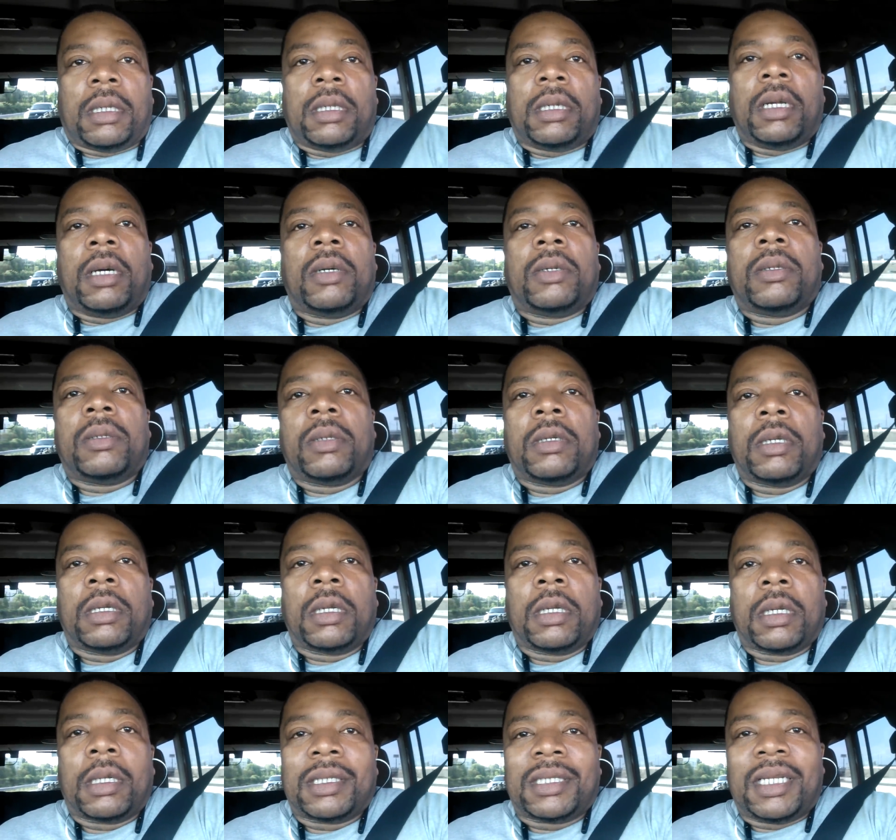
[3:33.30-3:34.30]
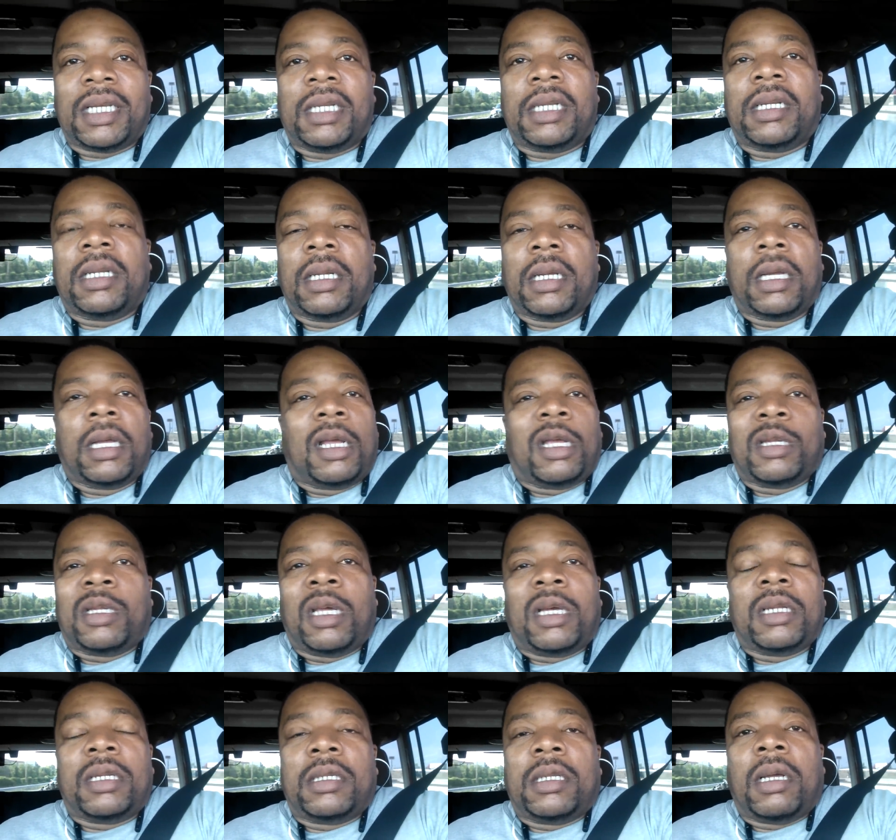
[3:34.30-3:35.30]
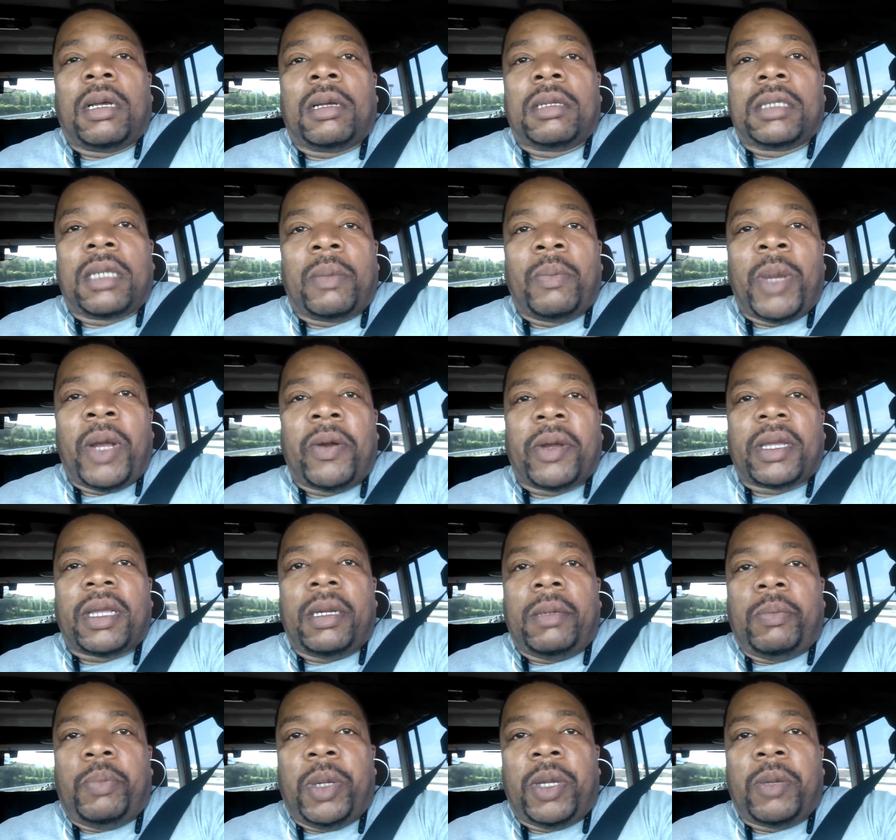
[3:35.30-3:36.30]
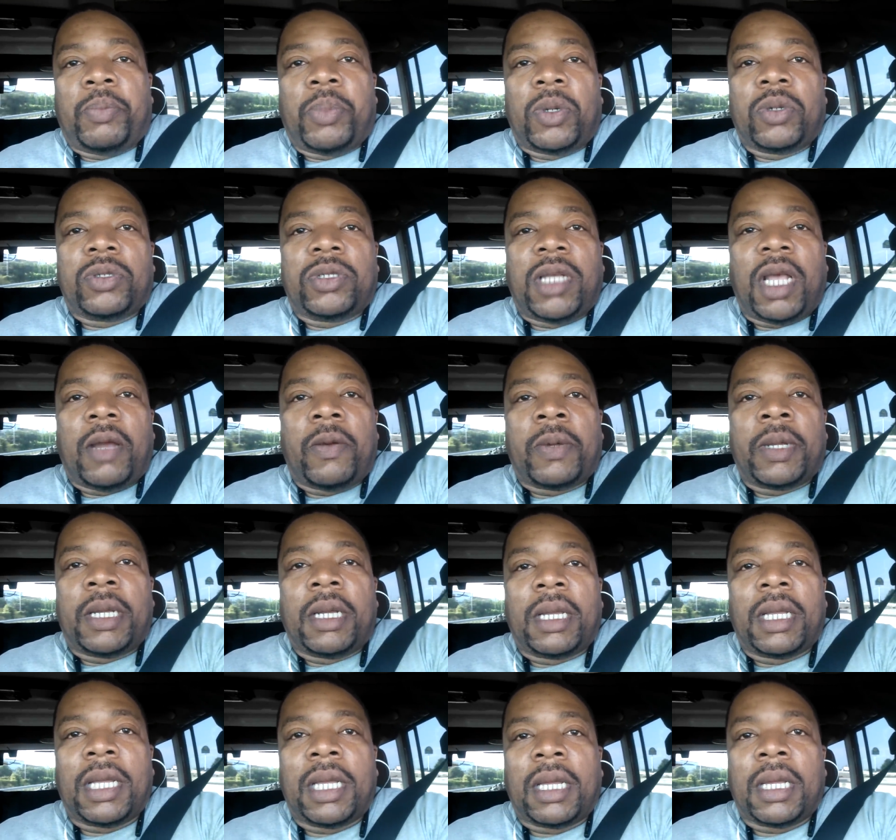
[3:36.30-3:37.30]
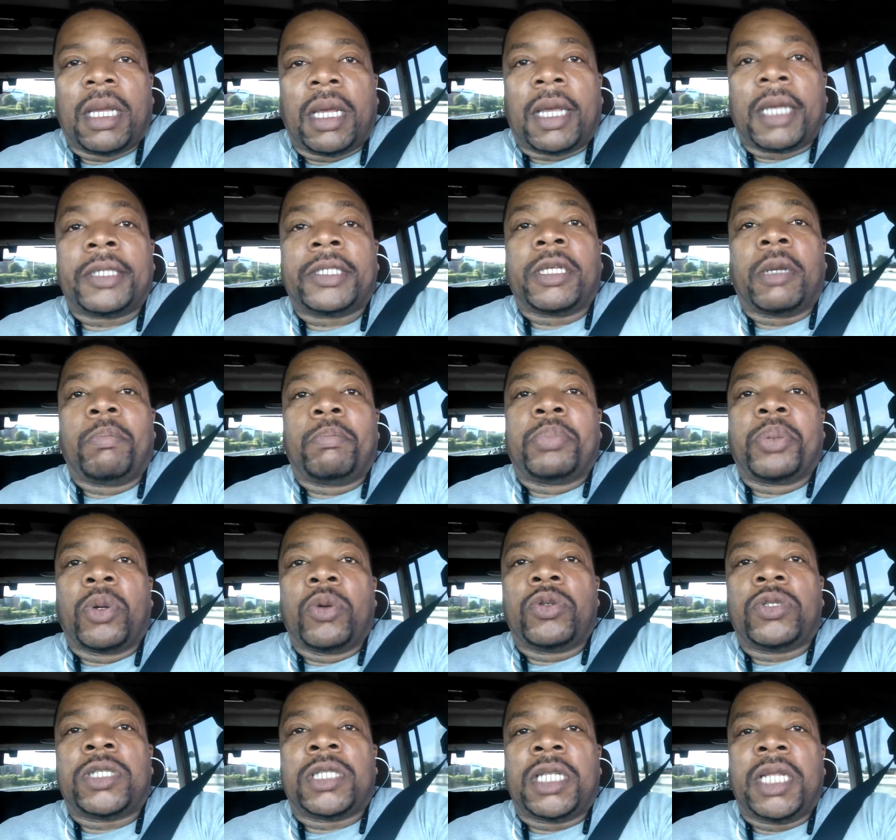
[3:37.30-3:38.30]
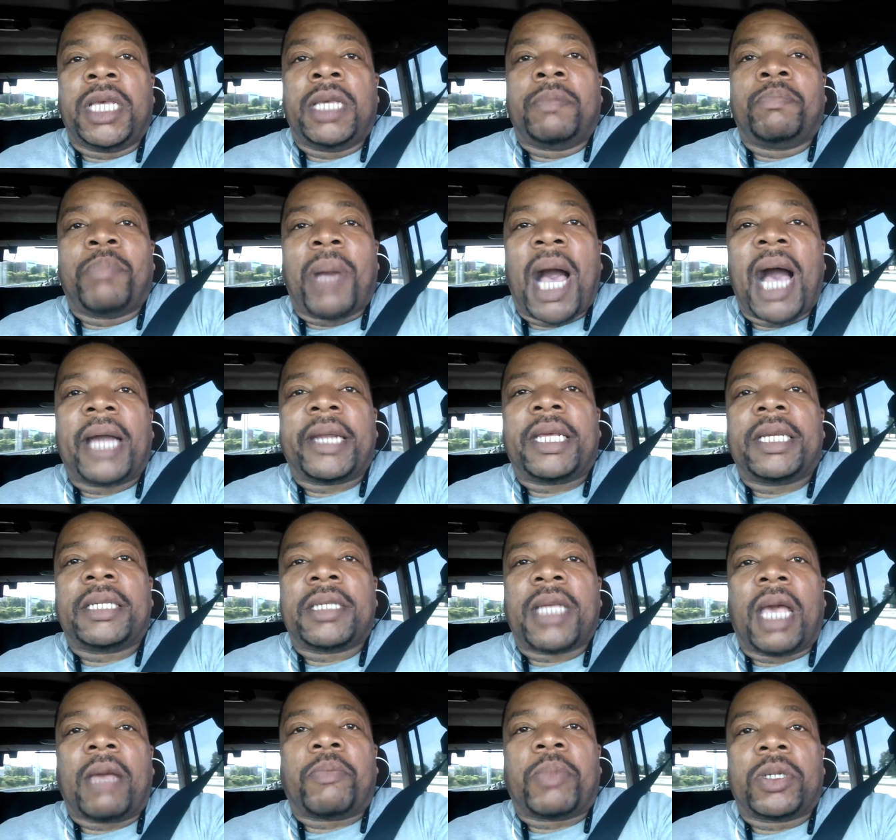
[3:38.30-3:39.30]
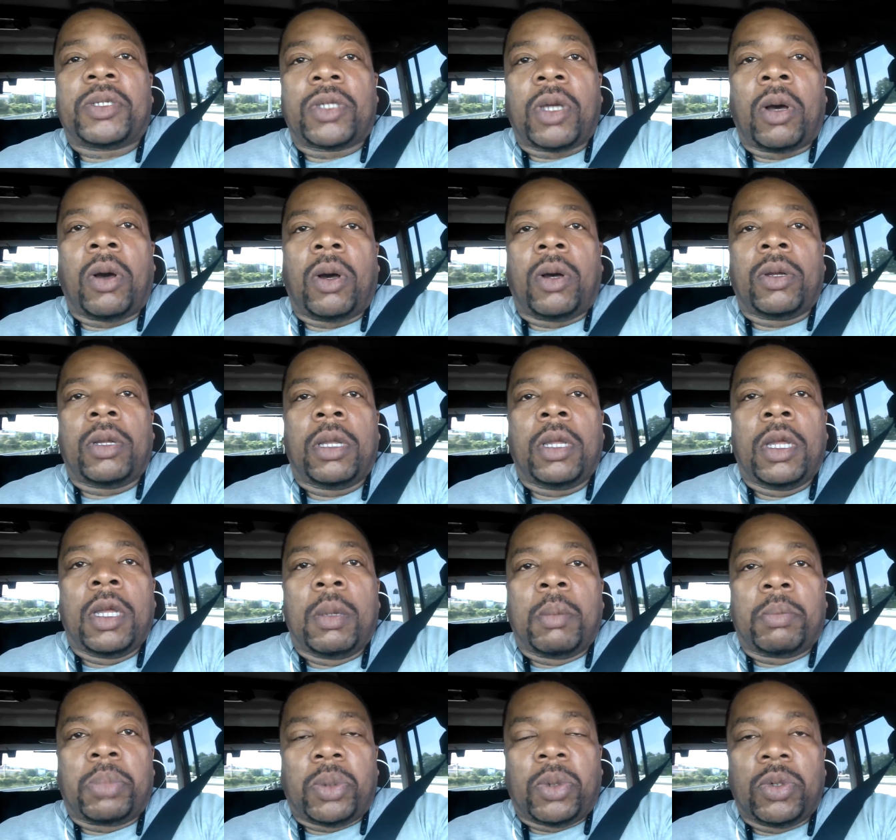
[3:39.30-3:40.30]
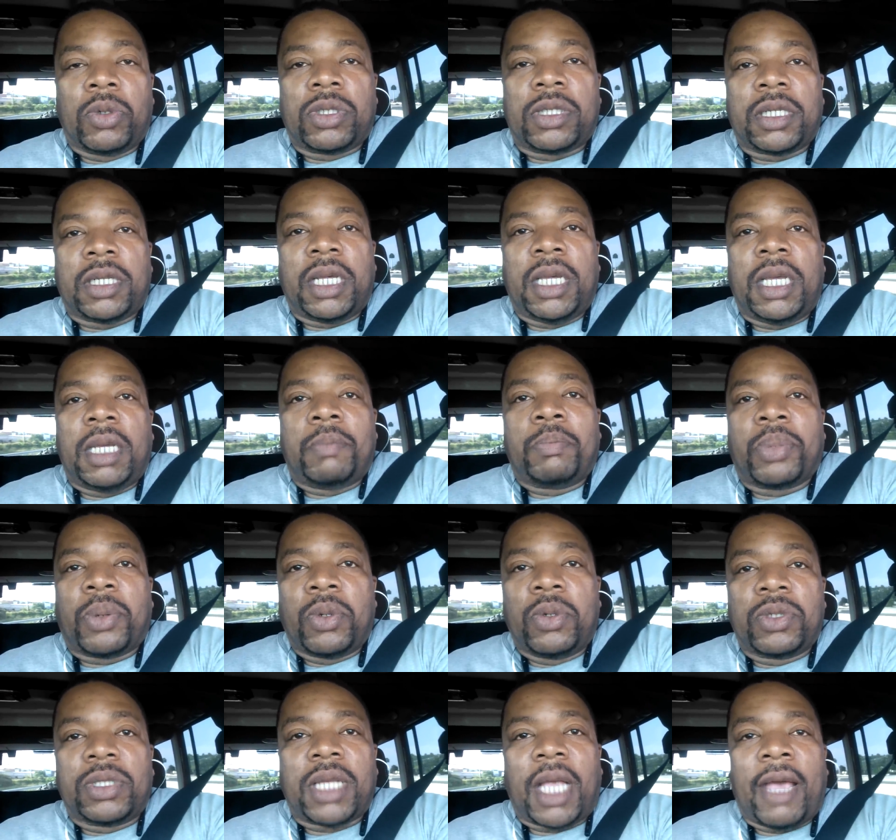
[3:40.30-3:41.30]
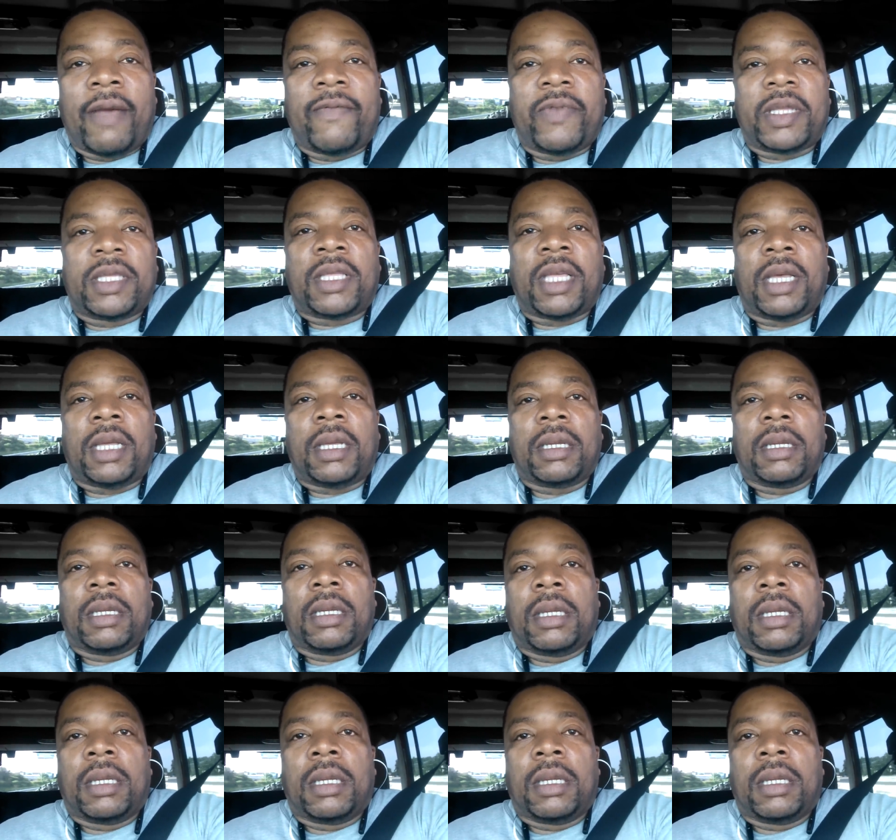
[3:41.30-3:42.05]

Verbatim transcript: you know. See, the the, the American Pit Bull Terrier, it's a Bruce Lee body type of dog. Bruce Lee, Bruce everything.